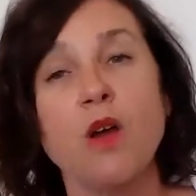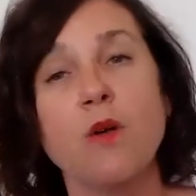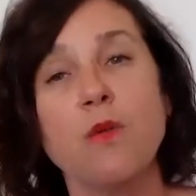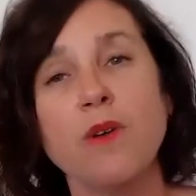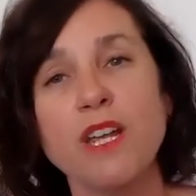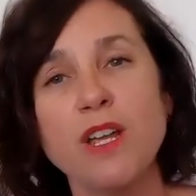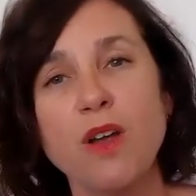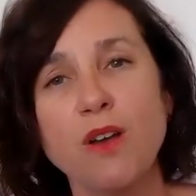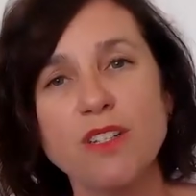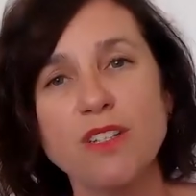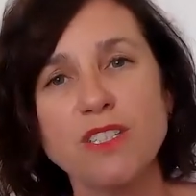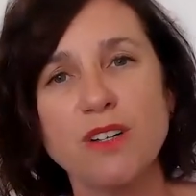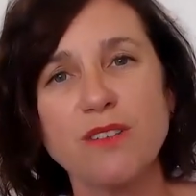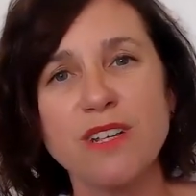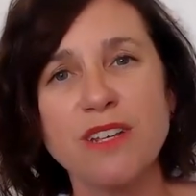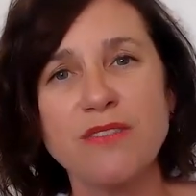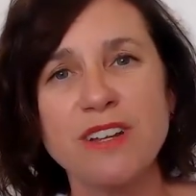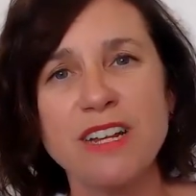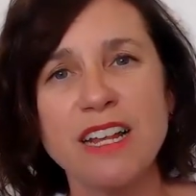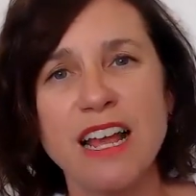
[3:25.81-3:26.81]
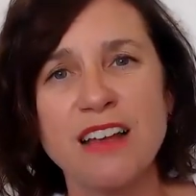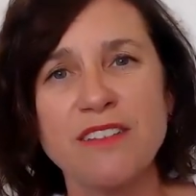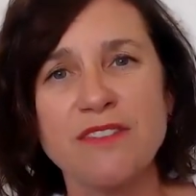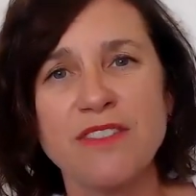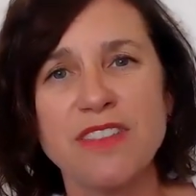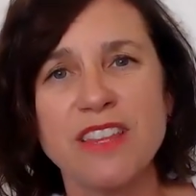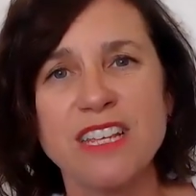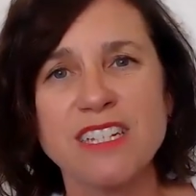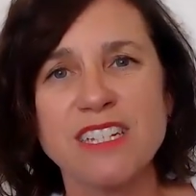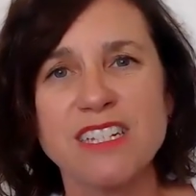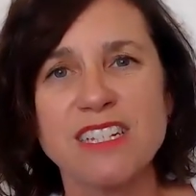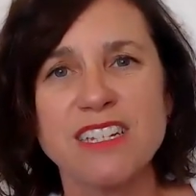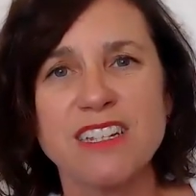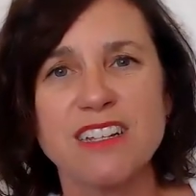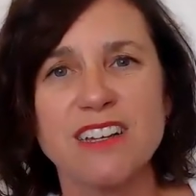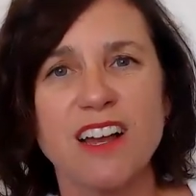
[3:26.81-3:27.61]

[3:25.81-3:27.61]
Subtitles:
We also even have this